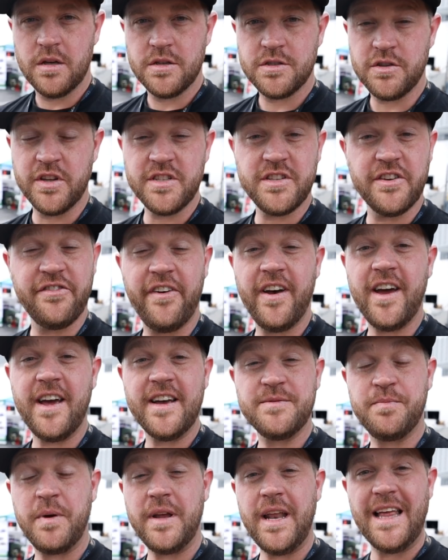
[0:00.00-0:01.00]
So this event
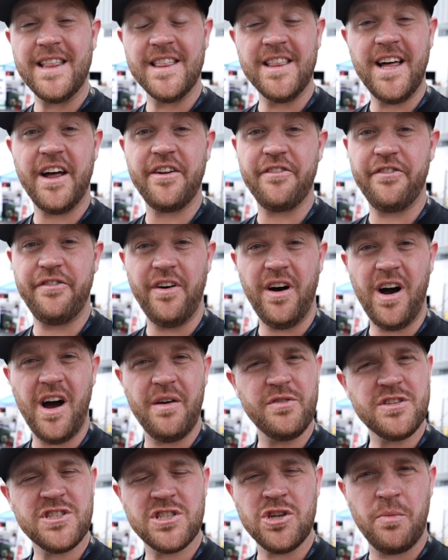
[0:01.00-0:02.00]
has been a lot of
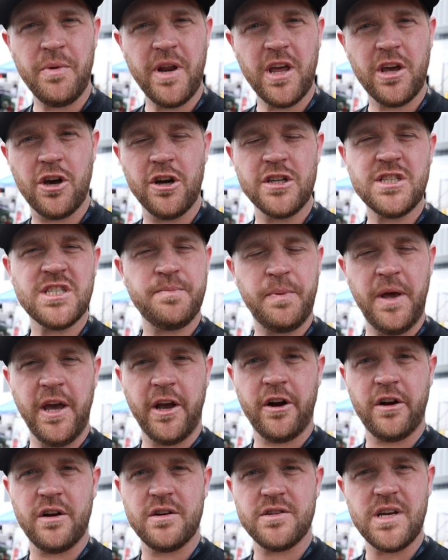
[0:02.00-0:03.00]
fun. So many good
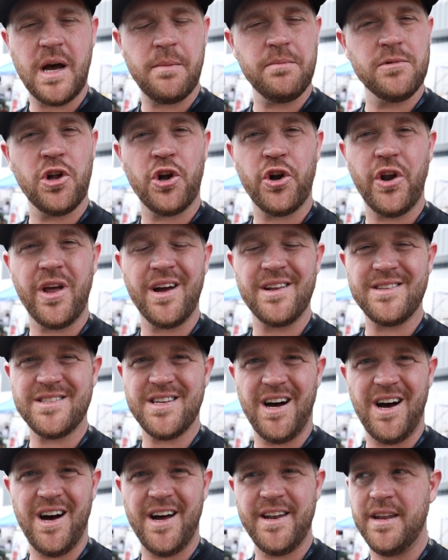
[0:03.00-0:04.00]
speakers, I'm learning a
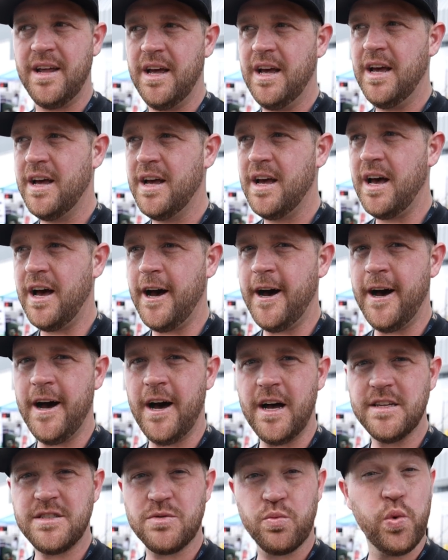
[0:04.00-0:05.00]
ton.
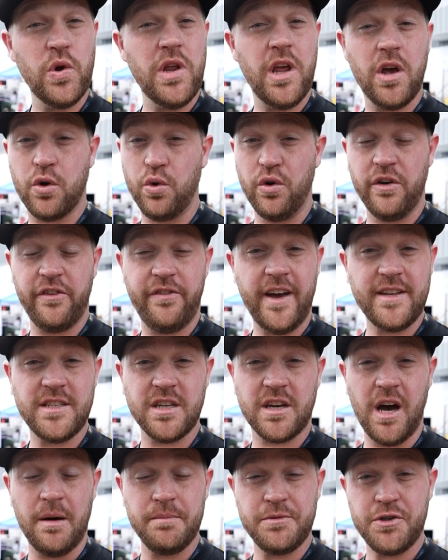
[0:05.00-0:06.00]
It's a really cool event
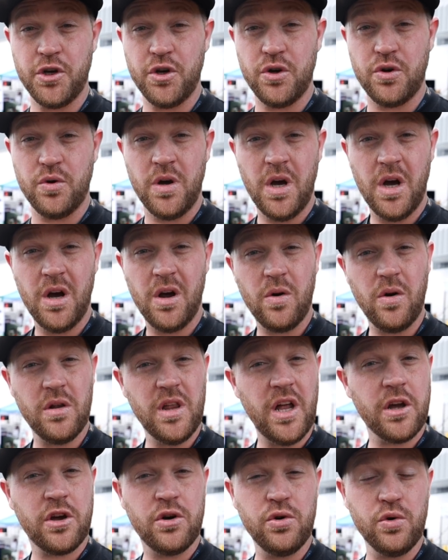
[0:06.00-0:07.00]
to come to. A
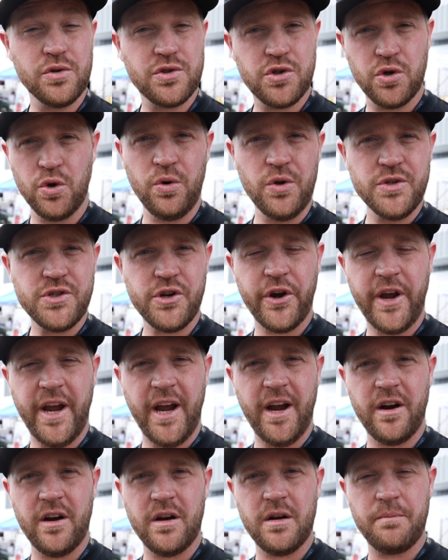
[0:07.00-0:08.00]
lot of cool tools are
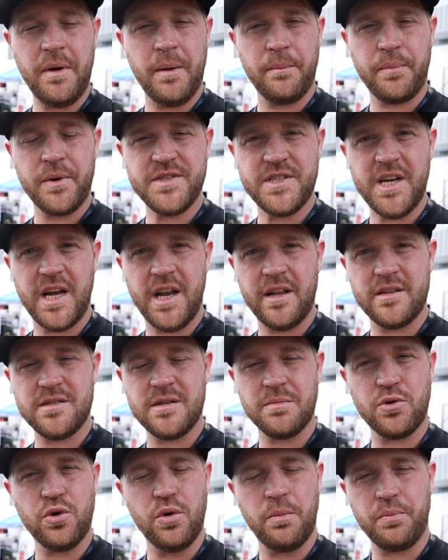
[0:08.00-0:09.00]
here being presented,
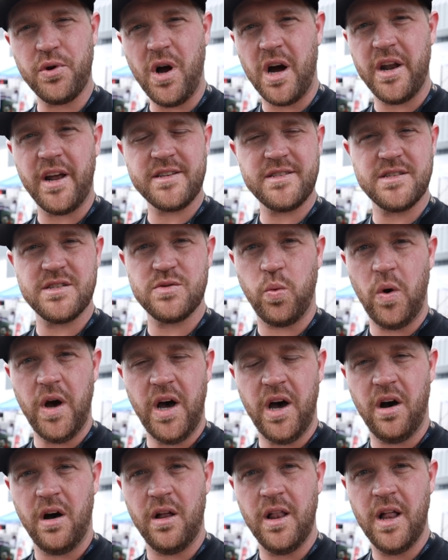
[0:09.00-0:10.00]
some cool products as
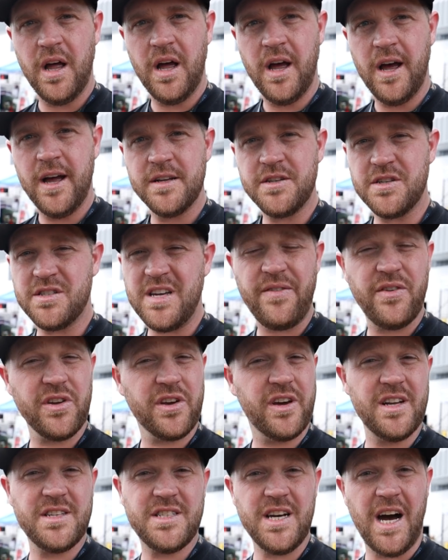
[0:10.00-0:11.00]
well. Just having a
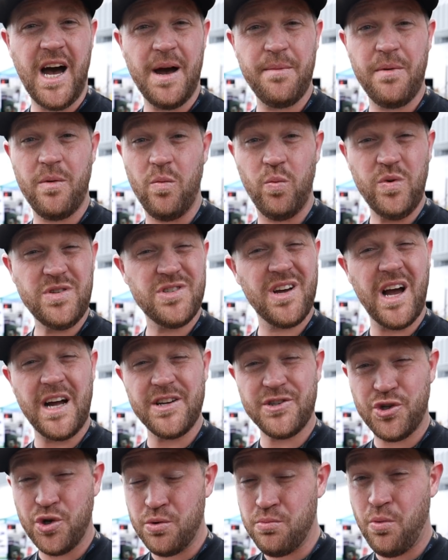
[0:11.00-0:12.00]
good time. We still
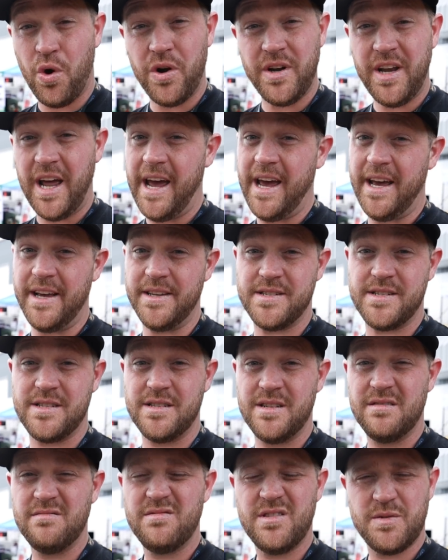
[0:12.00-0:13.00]
got 2 more days.
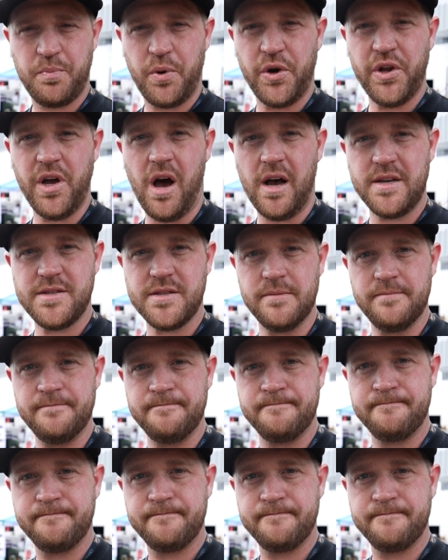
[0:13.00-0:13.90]
It's pretty awesome.